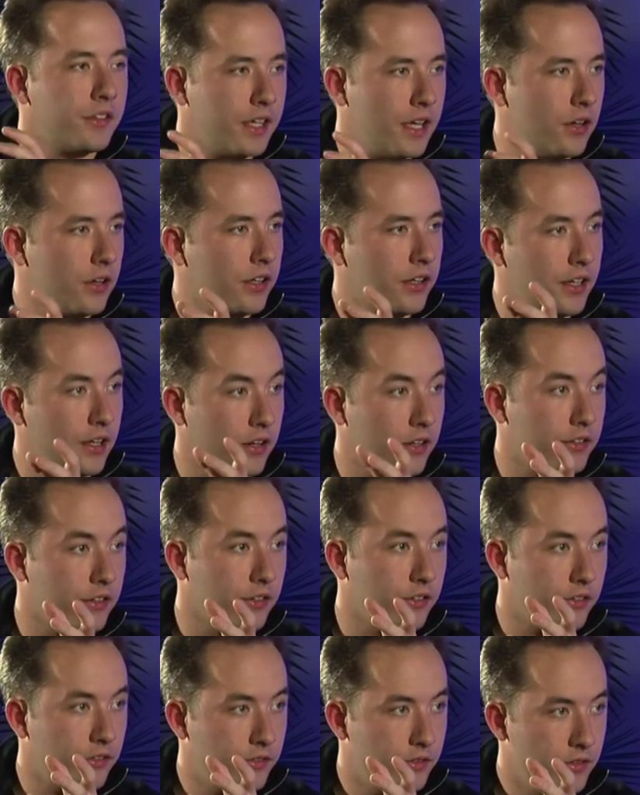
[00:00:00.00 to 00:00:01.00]
of
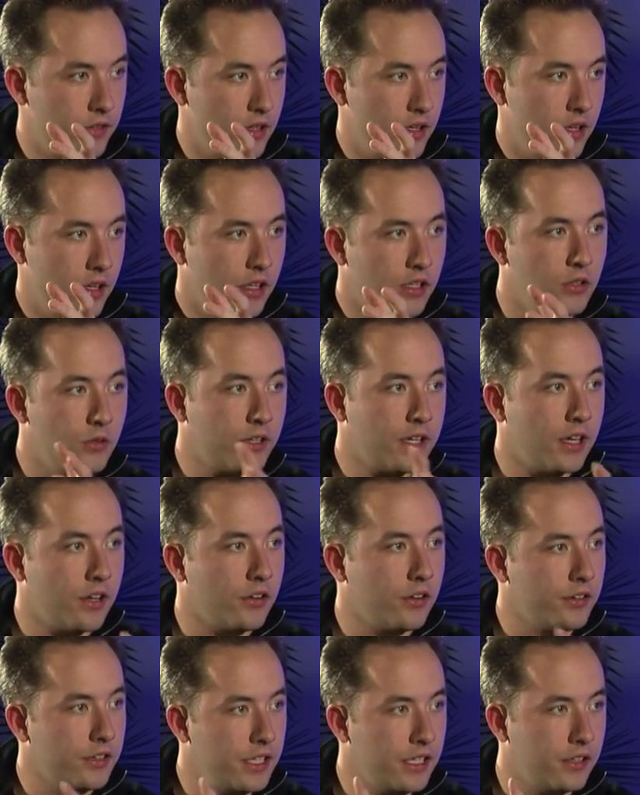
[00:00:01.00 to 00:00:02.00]
characters you
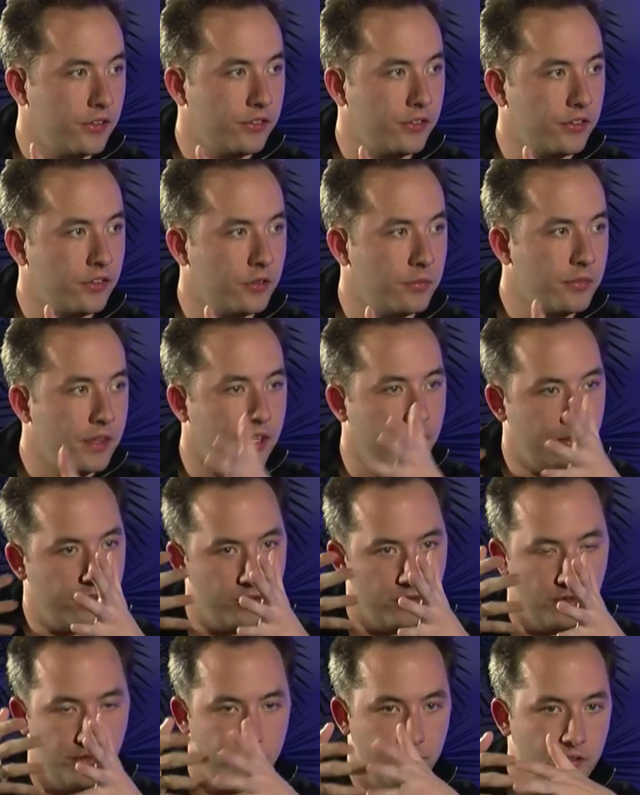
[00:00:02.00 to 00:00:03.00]
encounter in the ecosystem, they
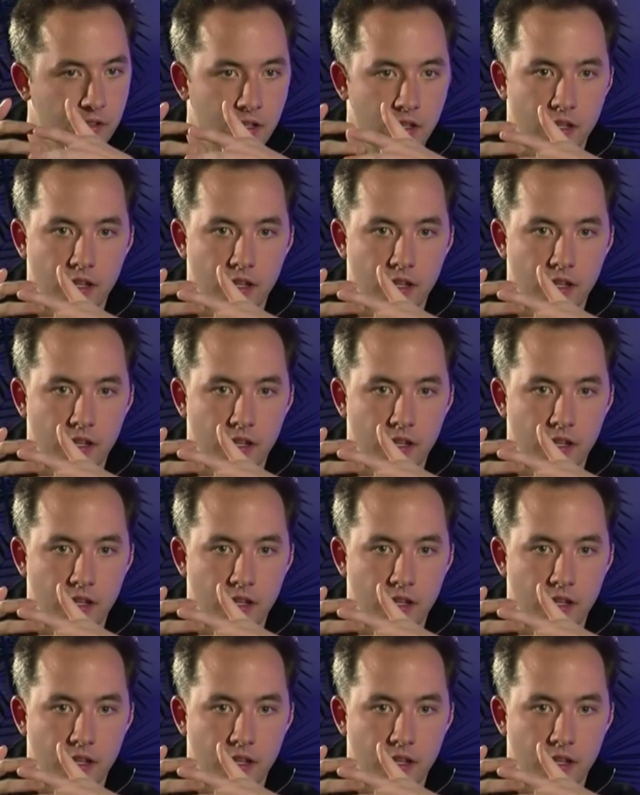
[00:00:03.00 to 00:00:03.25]
sort of